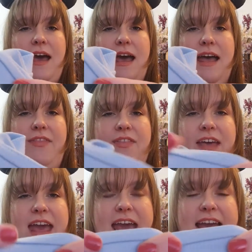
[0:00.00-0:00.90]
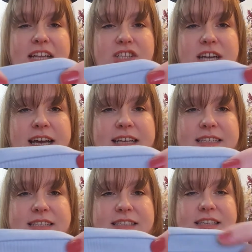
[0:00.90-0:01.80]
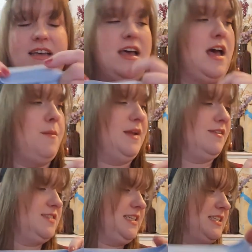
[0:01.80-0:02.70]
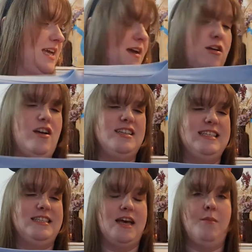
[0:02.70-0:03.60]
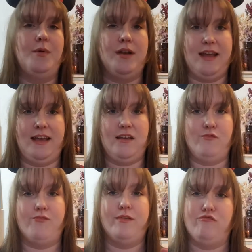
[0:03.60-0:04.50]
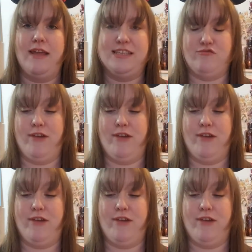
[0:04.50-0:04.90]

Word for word: and the edge has a bit of detail, or not detail, but like is